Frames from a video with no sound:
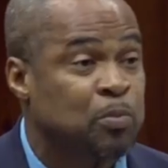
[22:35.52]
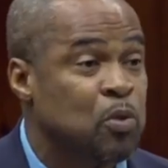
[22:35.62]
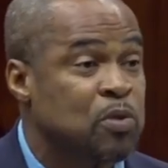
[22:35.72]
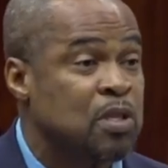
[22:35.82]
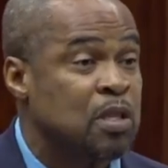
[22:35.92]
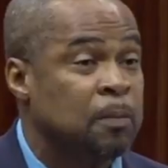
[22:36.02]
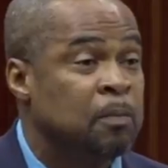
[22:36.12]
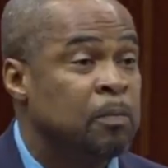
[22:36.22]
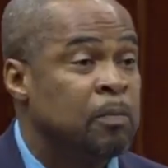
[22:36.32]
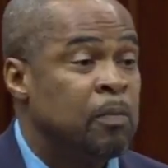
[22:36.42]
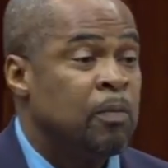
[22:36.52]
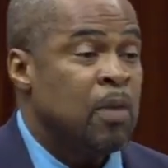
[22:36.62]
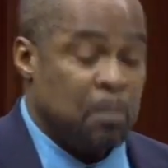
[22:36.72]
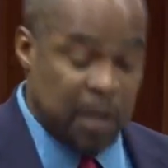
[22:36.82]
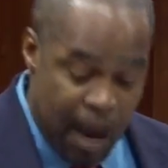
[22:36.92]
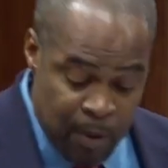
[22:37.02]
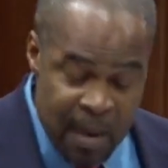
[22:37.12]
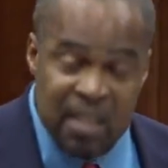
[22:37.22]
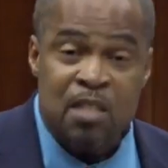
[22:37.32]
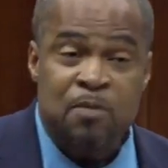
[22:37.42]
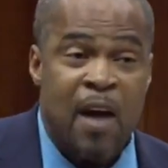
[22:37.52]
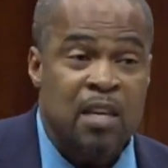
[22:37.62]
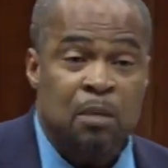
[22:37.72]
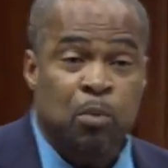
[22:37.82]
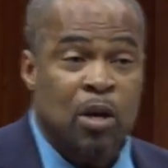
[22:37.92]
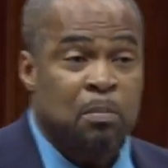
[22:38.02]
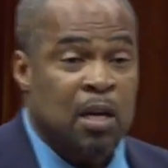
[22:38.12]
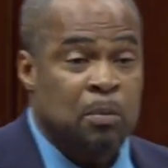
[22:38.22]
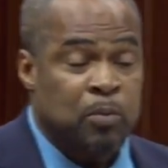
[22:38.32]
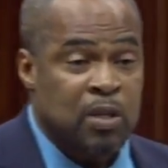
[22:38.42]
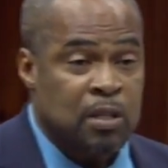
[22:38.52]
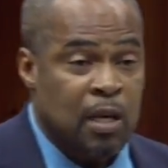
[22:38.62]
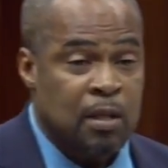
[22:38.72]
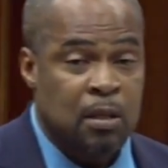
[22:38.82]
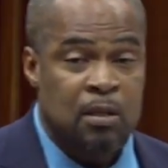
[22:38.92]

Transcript: proceed. But I will make this final point, Madam President.